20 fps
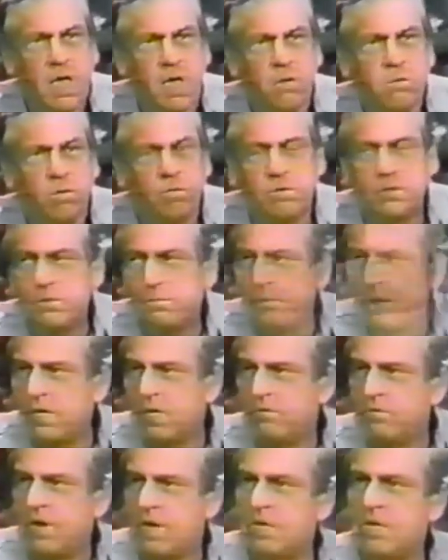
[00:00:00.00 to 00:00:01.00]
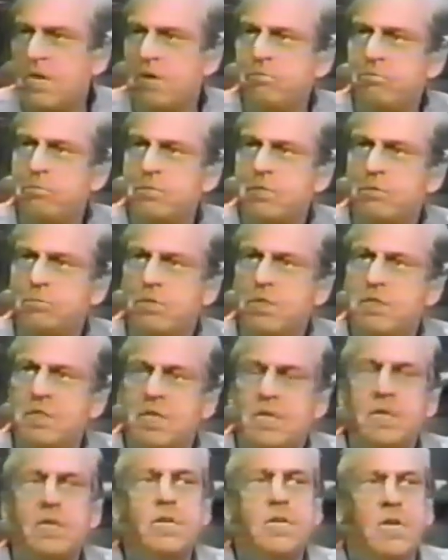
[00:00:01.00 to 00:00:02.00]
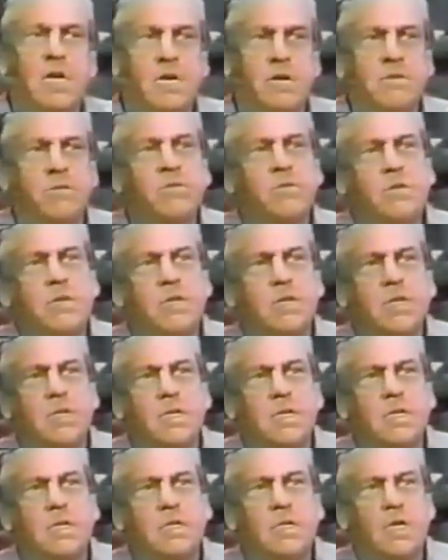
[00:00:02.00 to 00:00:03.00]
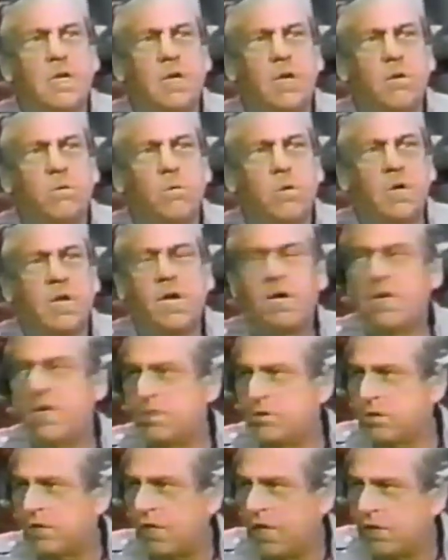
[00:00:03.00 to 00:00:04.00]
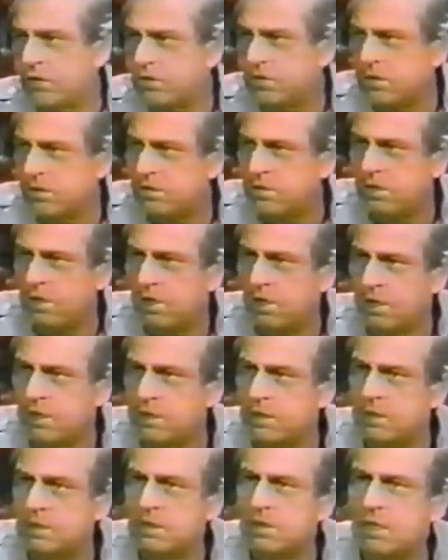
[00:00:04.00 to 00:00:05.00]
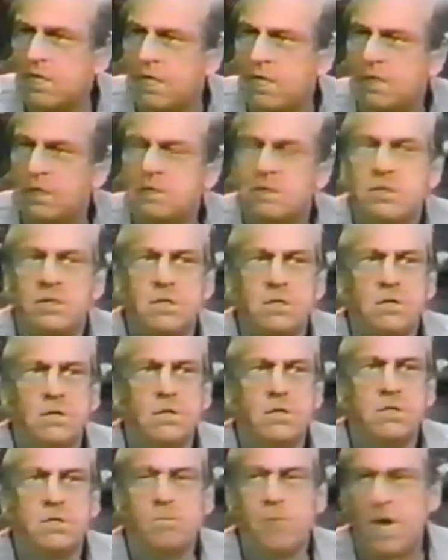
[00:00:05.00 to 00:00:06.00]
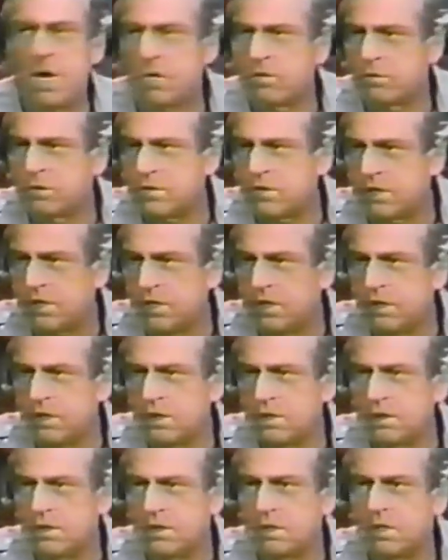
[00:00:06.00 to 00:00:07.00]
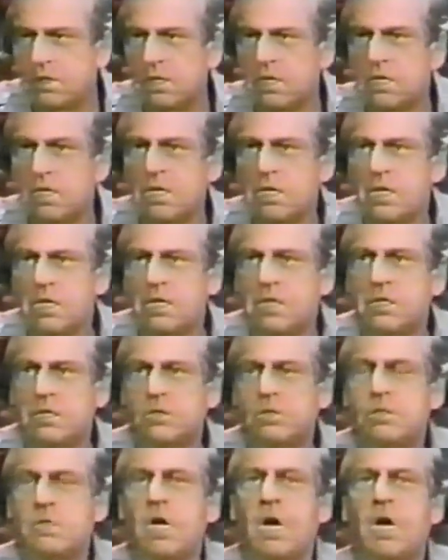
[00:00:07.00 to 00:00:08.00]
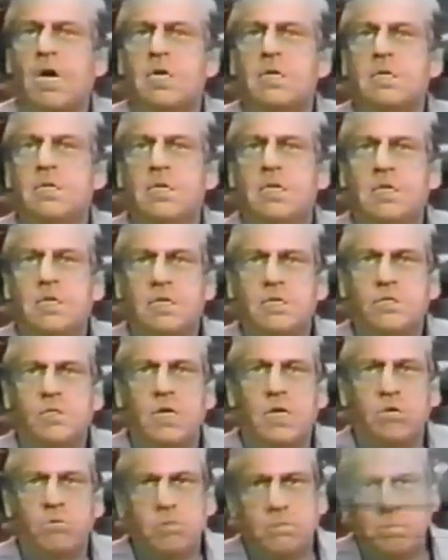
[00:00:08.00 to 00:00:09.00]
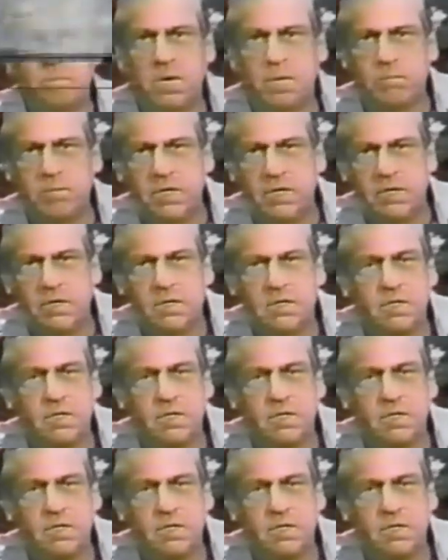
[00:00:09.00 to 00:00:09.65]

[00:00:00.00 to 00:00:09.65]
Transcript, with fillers: When we speak of our government, we think of what our educationists call it, a democracy. It is not. It is a republic